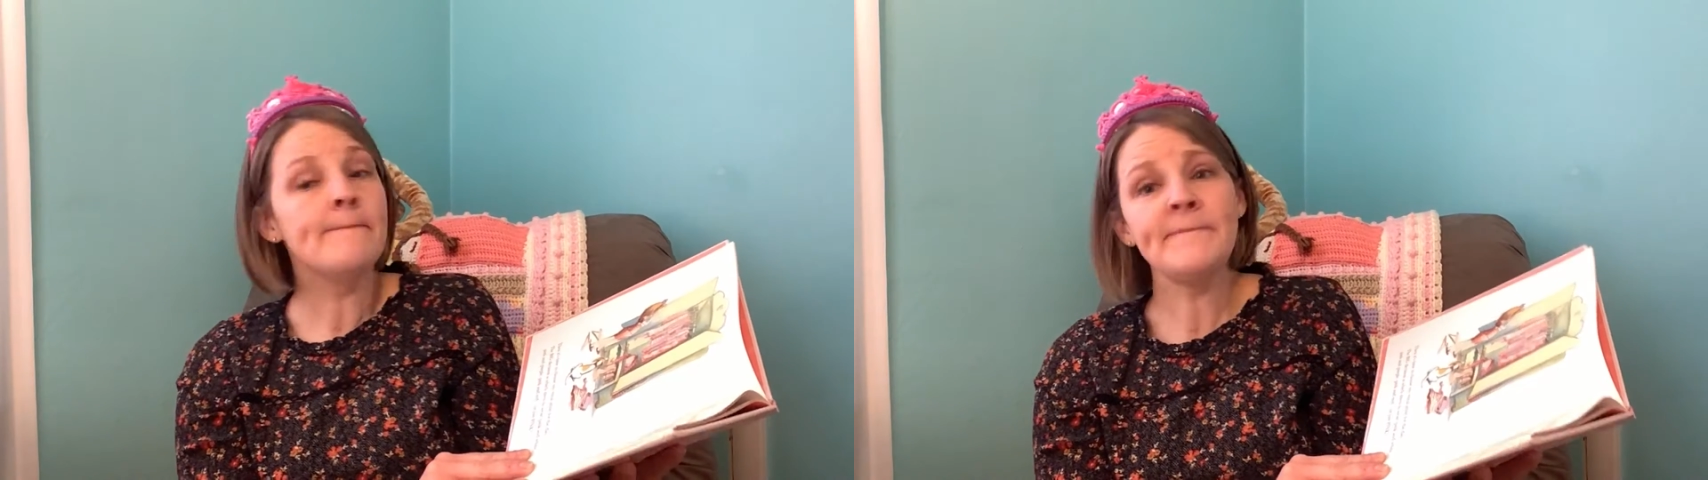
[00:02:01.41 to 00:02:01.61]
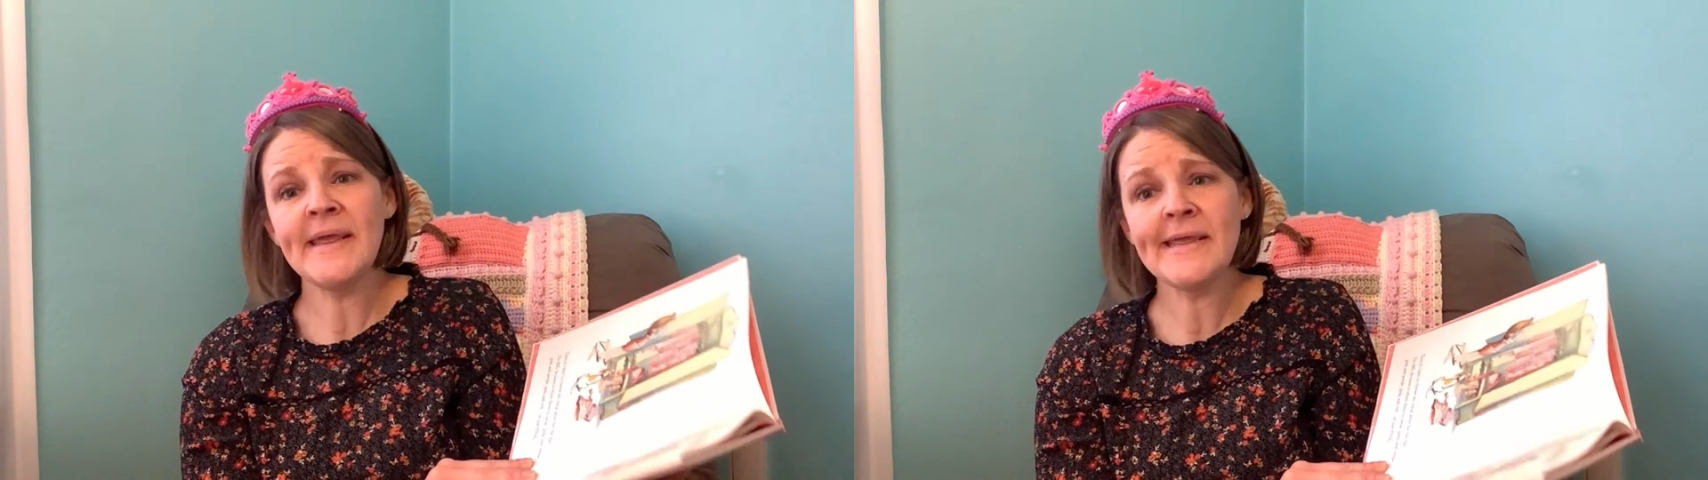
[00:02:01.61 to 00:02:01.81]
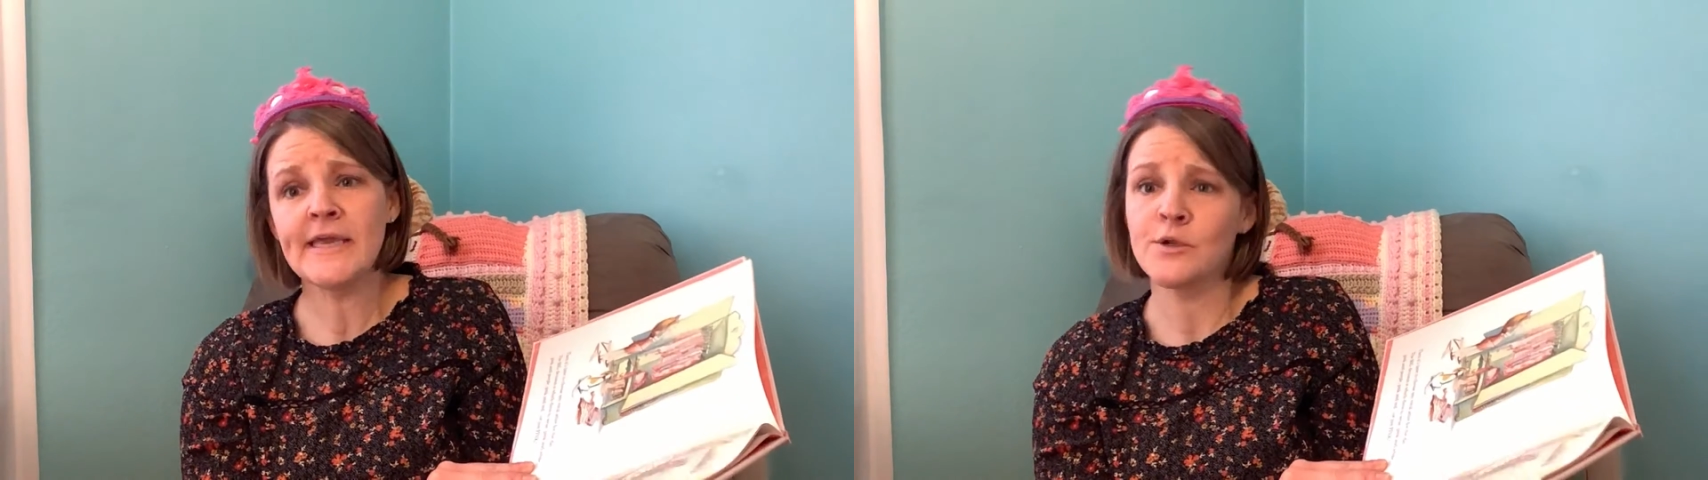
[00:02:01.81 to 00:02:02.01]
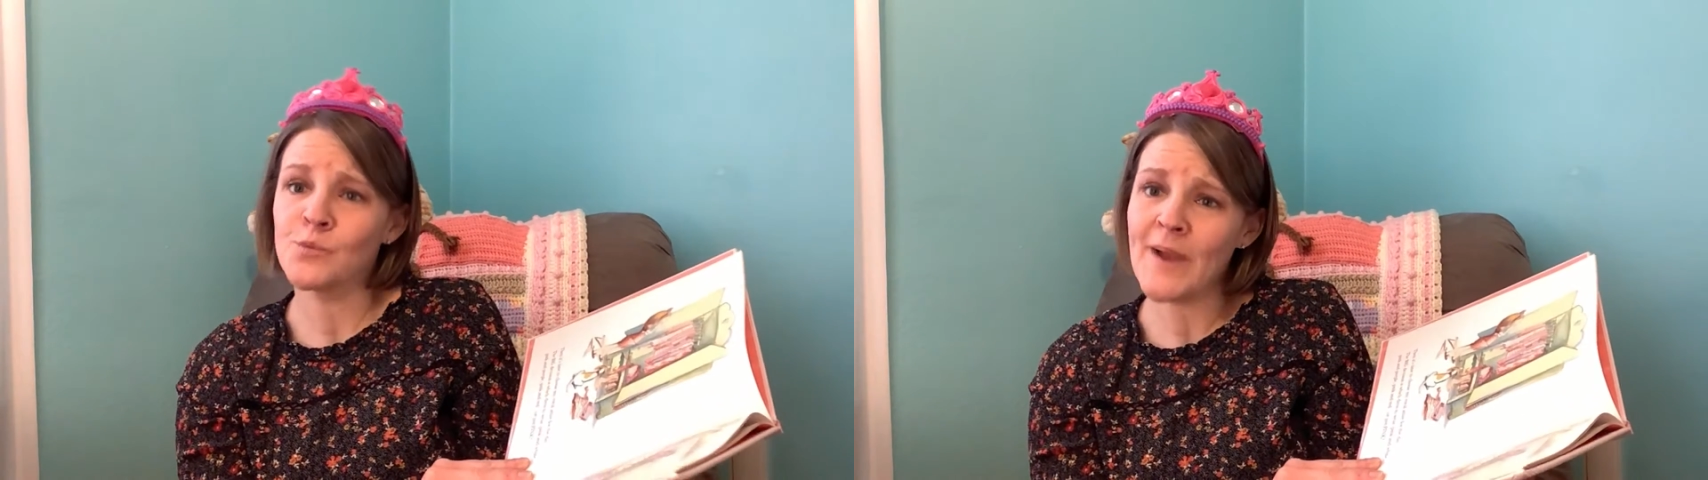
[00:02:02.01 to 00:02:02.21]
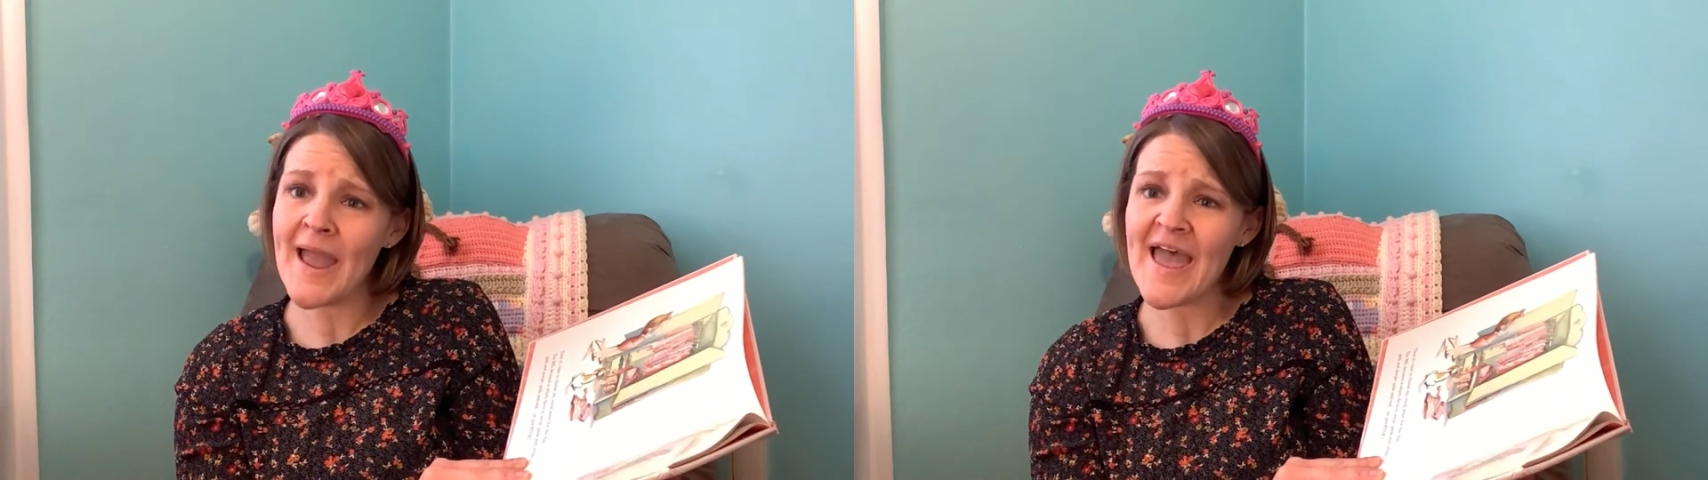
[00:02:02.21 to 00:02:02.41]
pink and
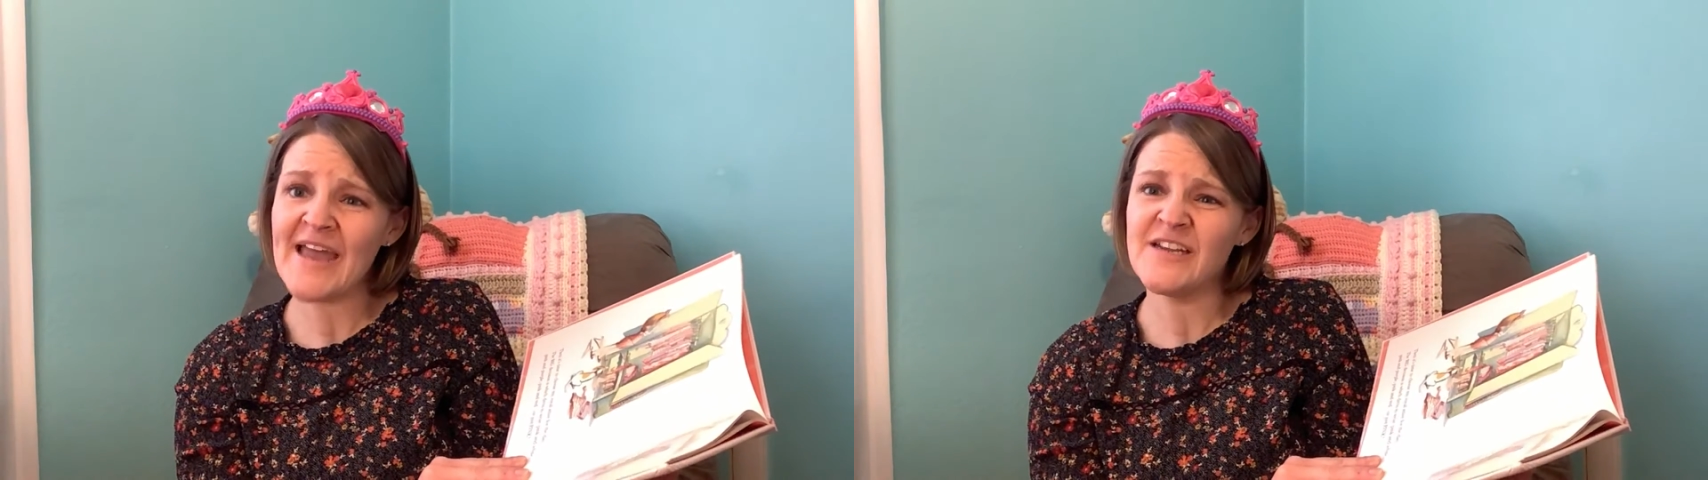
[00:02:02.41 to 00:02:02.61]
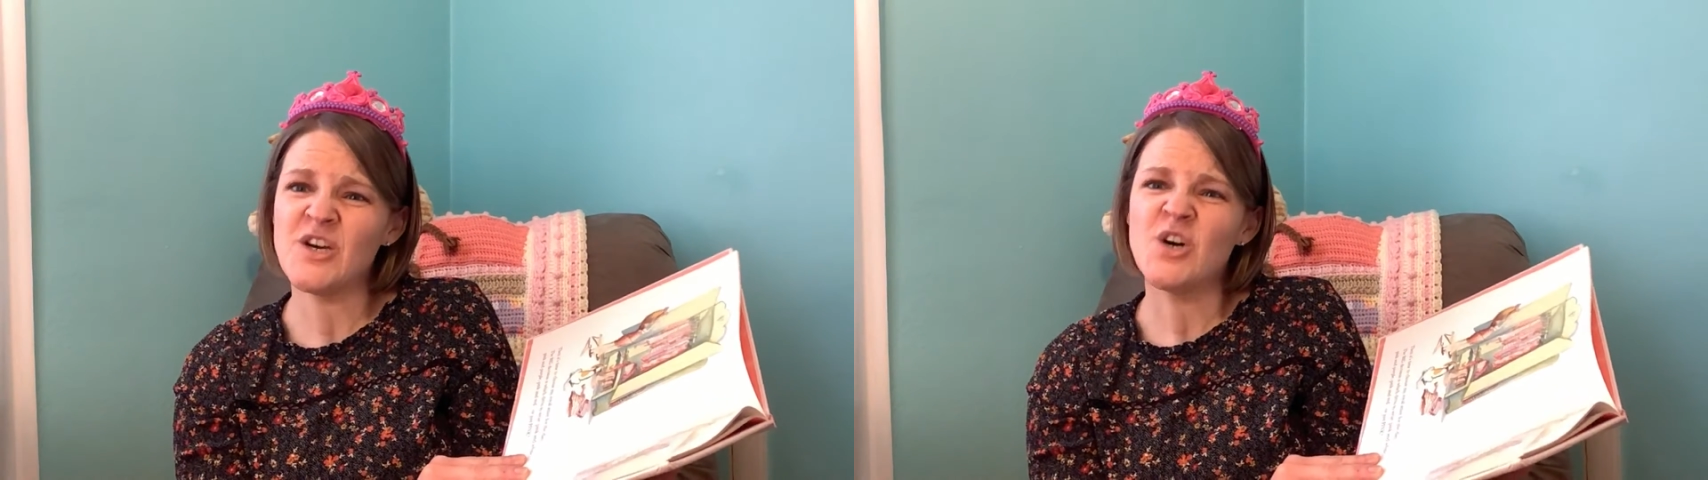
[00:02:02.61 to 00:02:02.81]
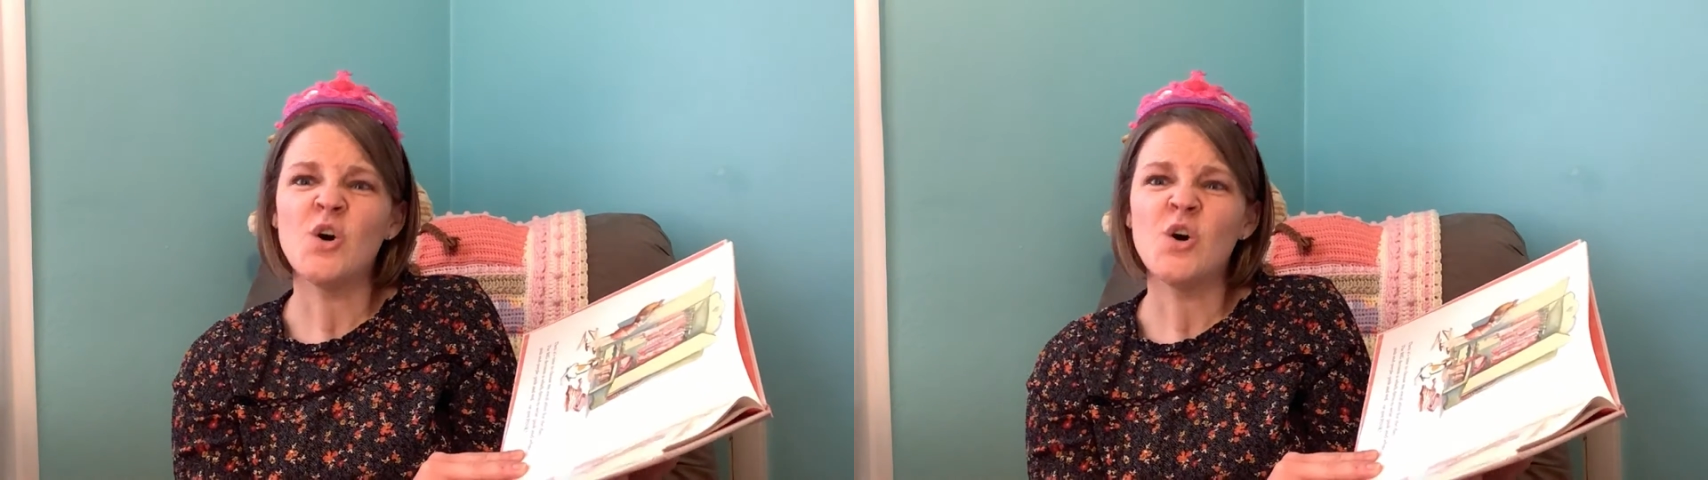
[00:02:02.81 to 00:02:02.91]
red,